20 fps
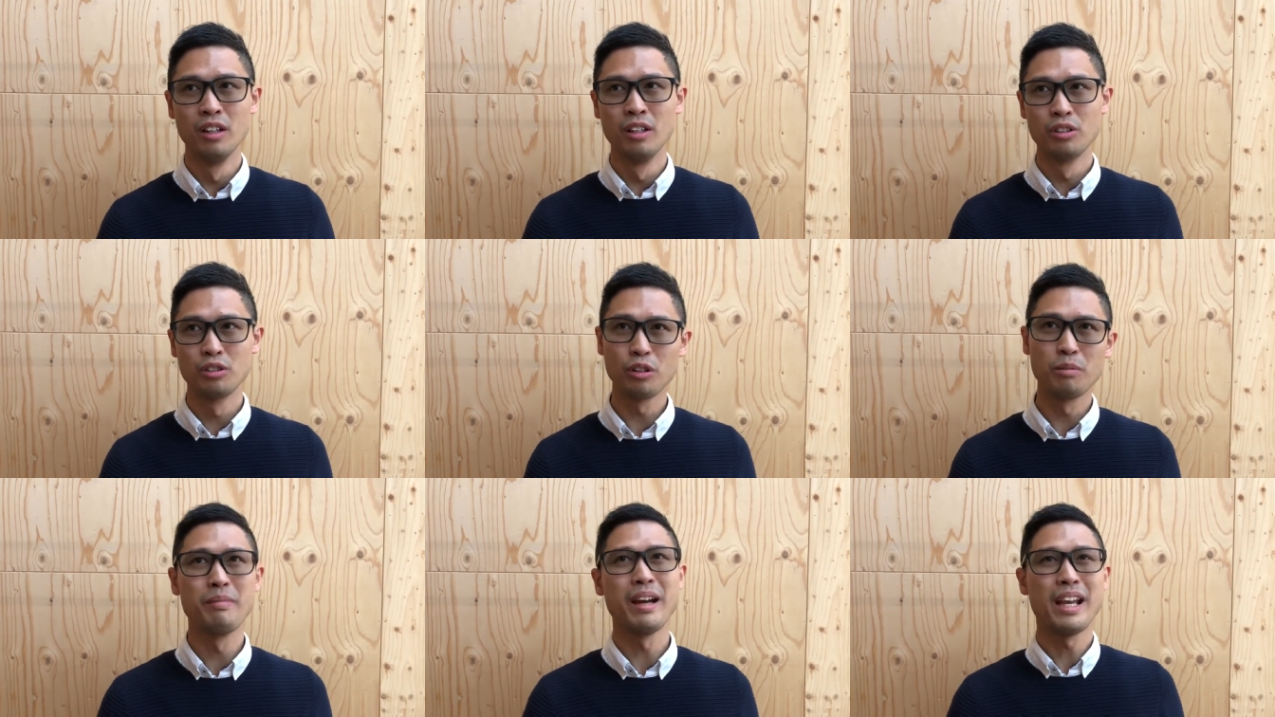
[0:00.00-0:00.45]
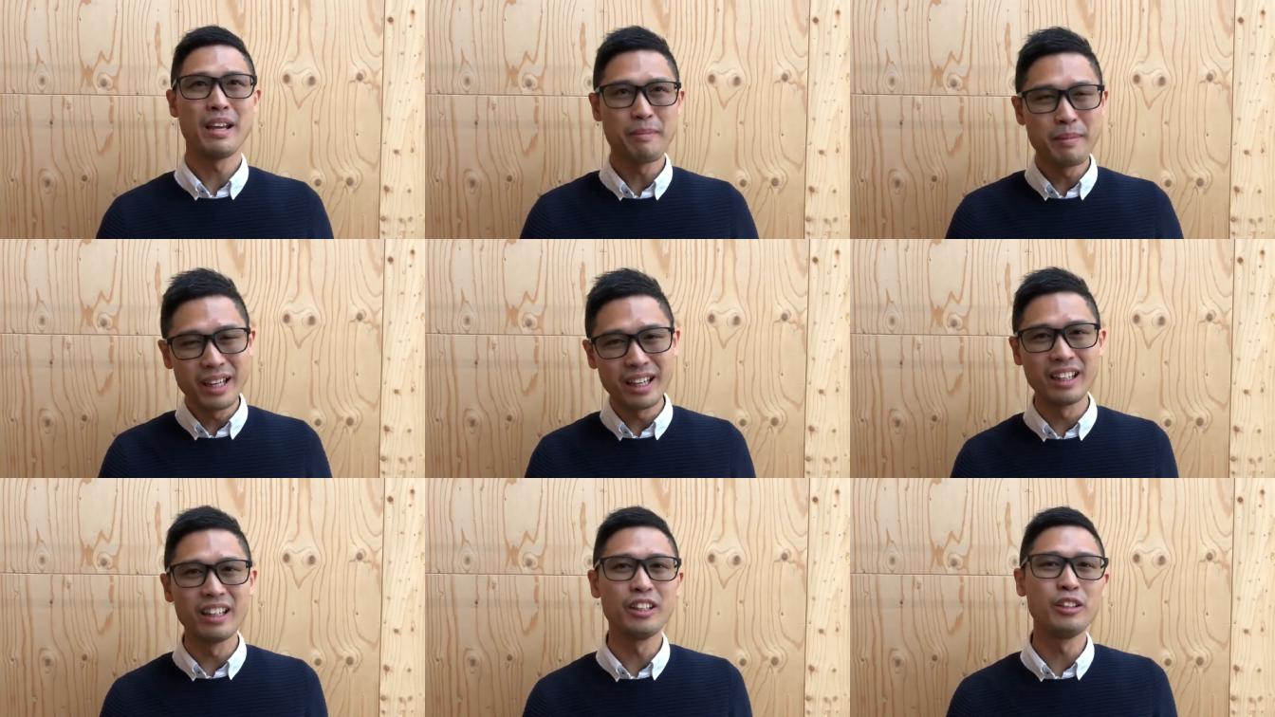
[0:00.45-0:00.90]
So
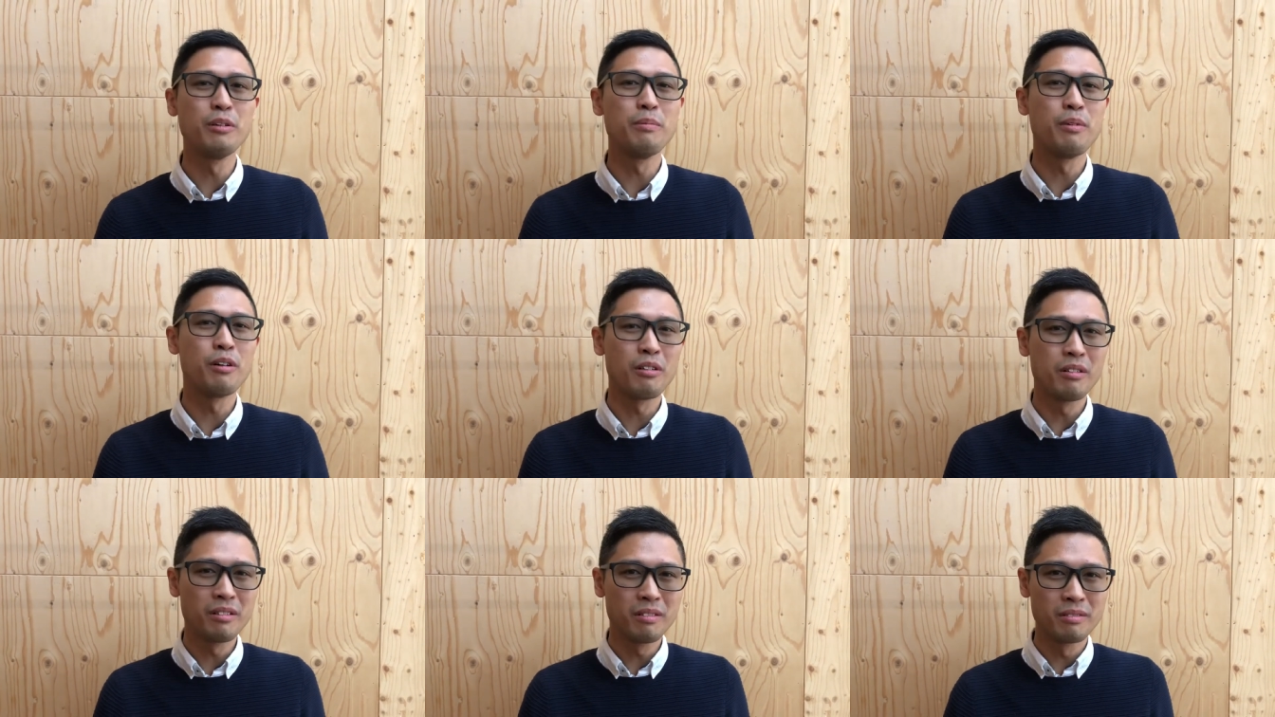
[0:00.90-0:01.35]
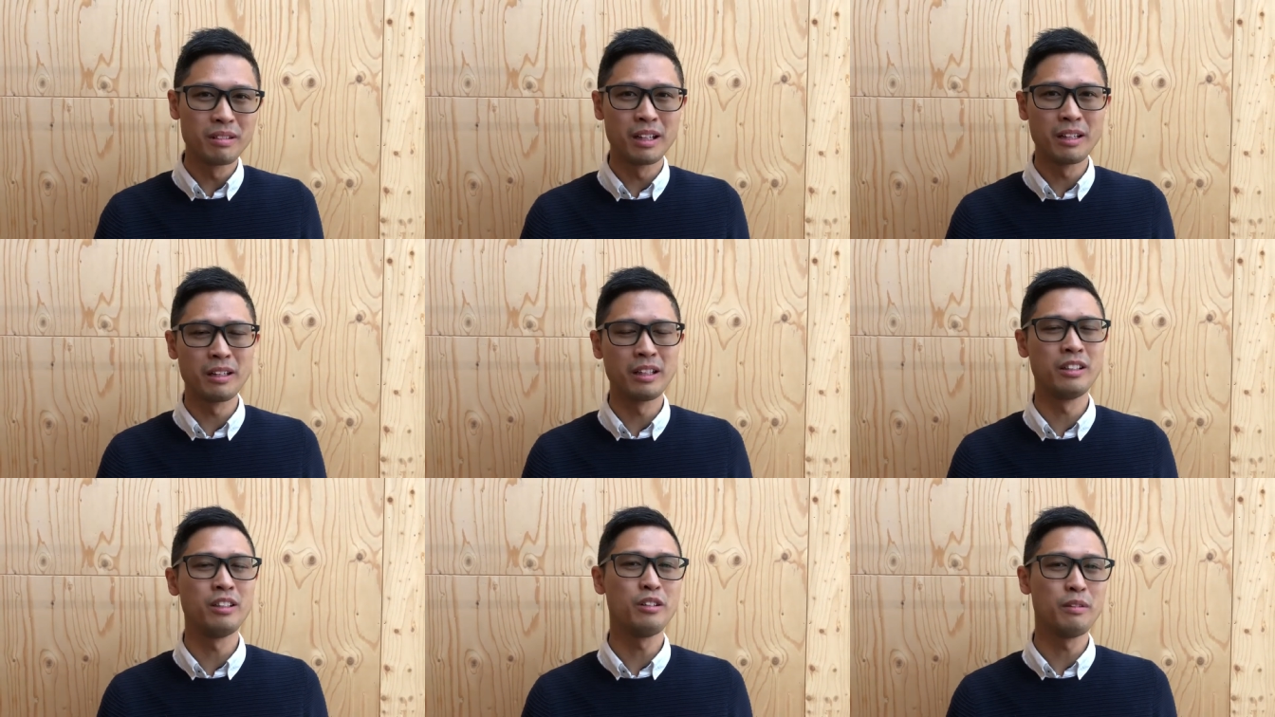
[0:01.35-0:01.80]
maybe a little bit,
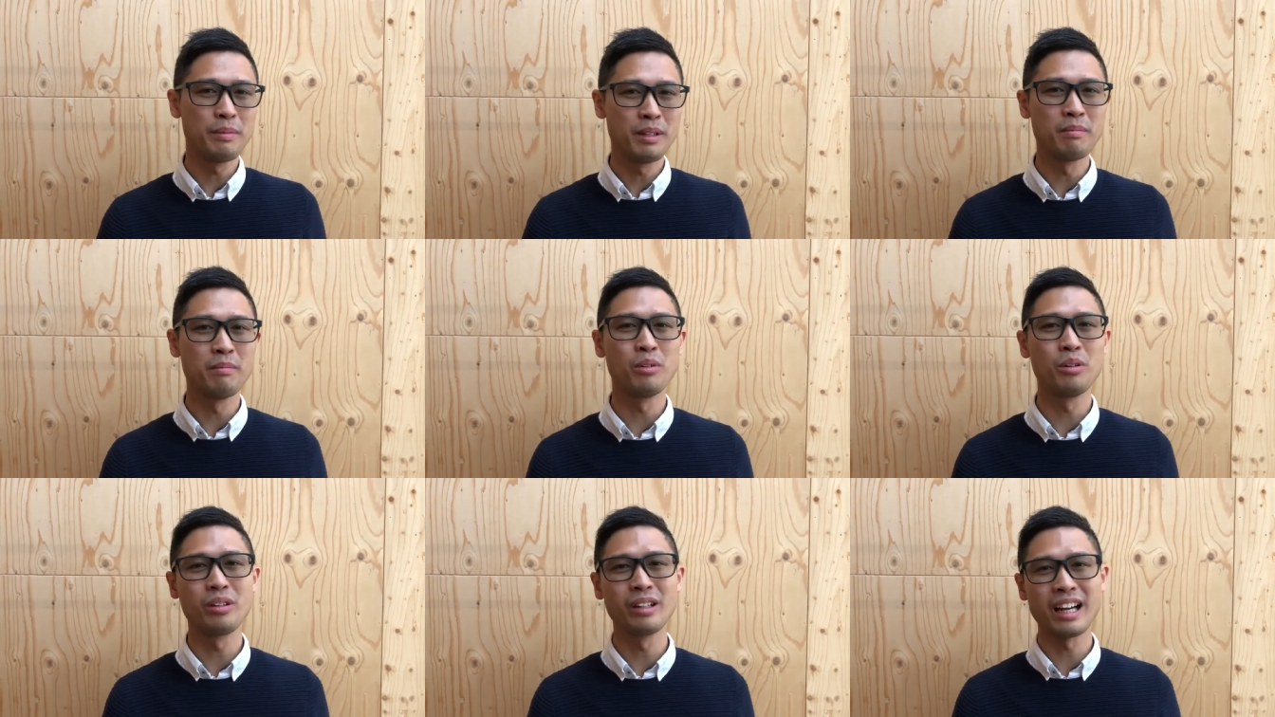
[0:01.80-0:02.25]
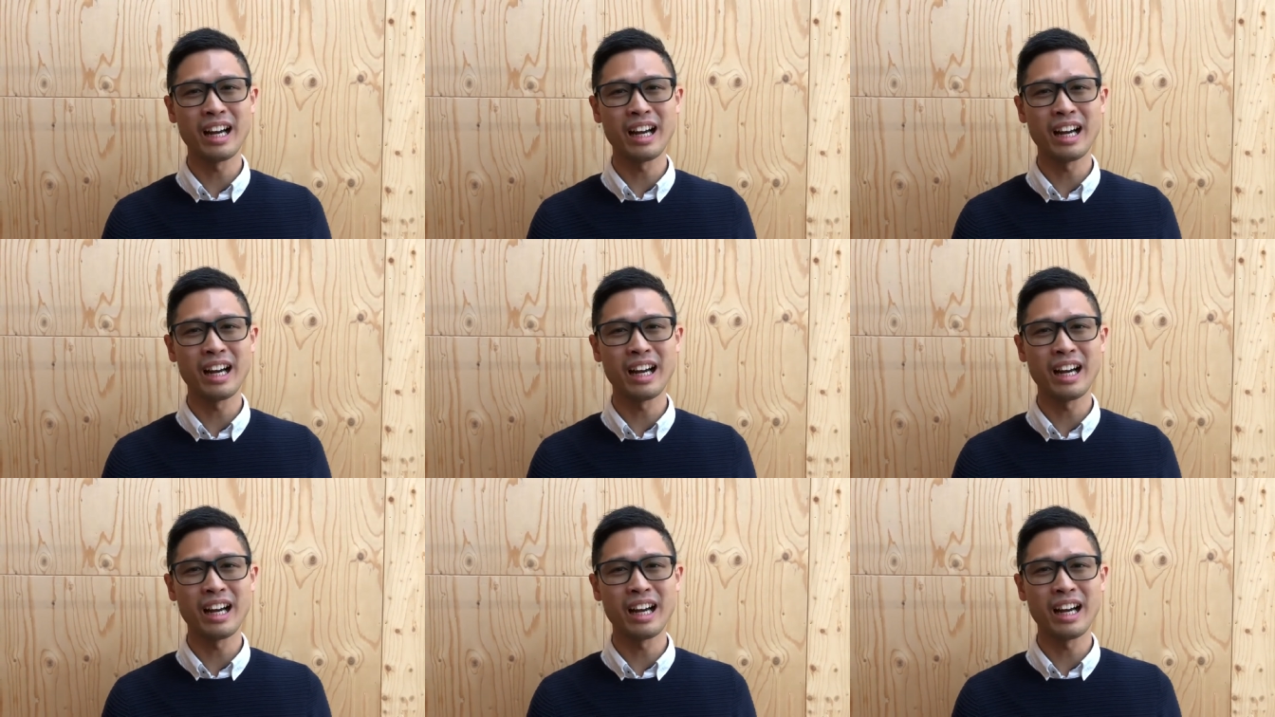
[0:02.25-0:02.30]
a little bit more